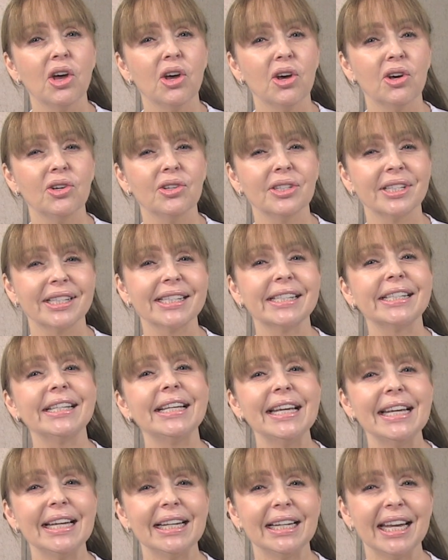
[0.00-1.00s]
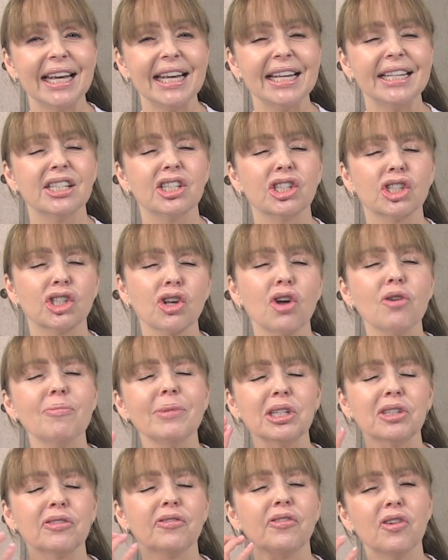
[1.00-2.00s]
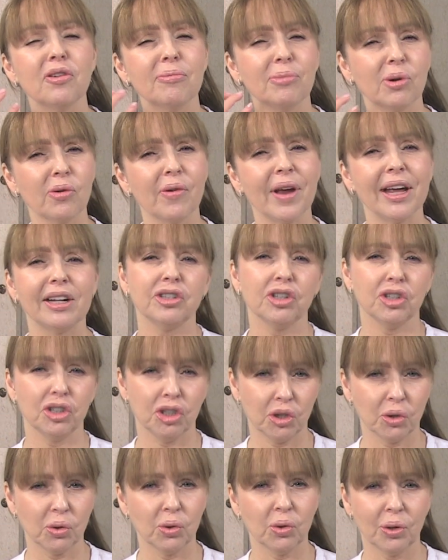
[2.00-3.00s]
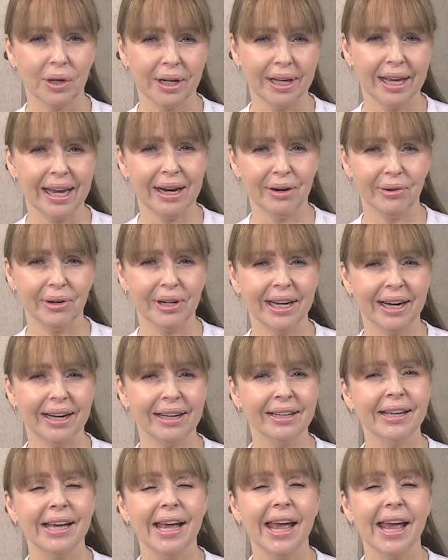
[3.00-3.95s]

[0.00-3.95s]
Her skin is so much firmer around her jaw area